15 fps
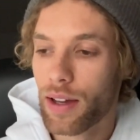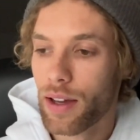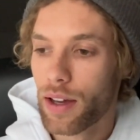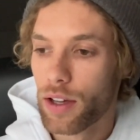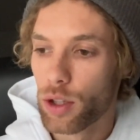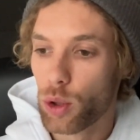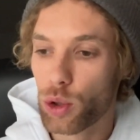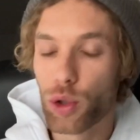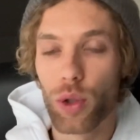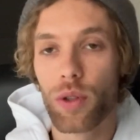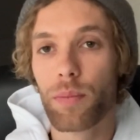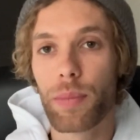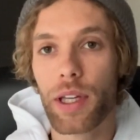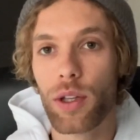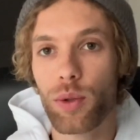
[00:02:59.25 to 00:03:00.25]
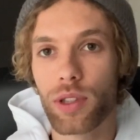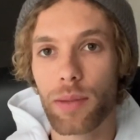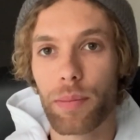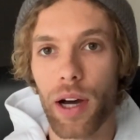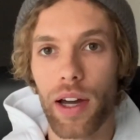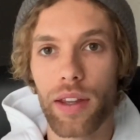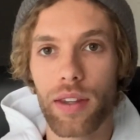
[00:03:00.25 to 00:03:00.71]
you shouldn't be using
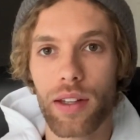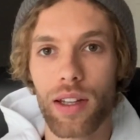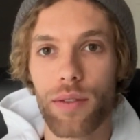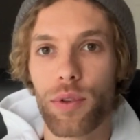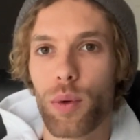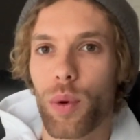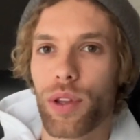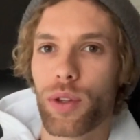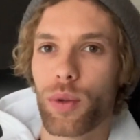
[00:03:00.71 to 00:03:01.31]
Python if you want to